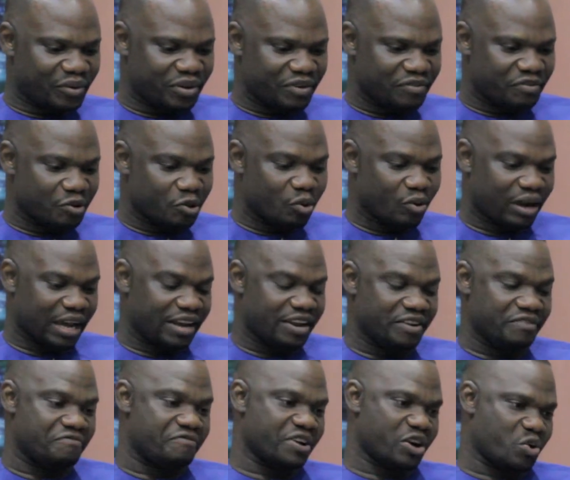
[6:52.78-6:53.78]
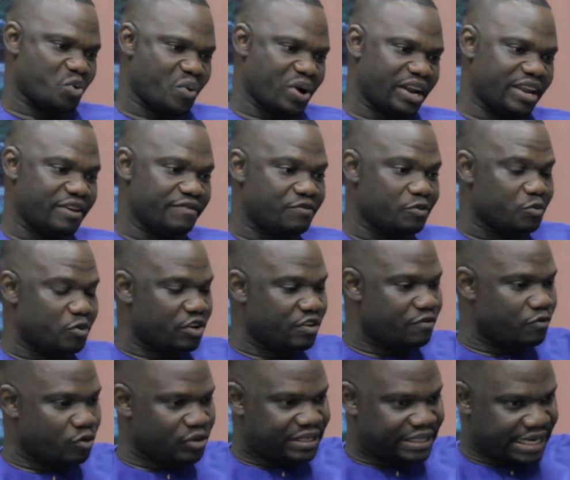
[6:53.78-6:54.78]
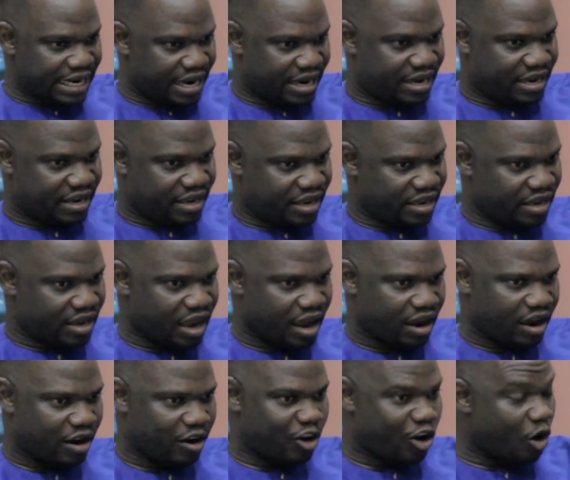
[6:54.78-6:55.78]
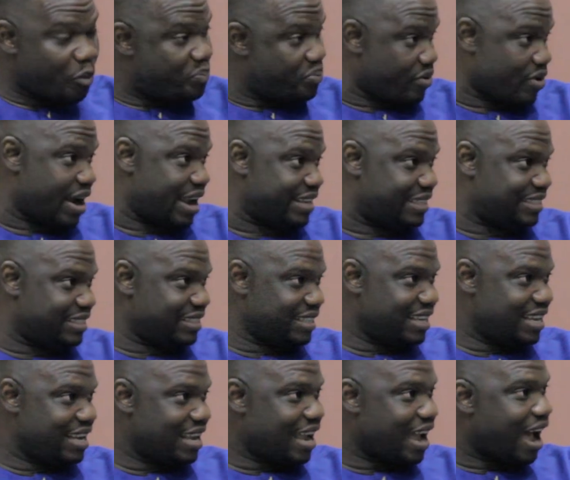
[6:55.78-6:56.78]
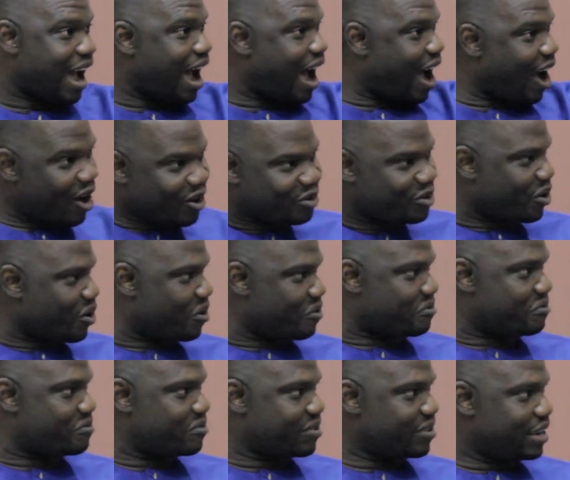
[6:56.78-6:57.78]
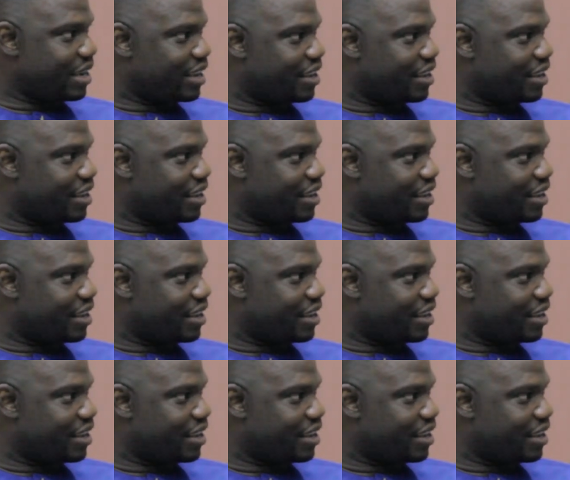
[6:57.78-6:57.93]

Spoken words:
if you look at it very well, if you take copyright out of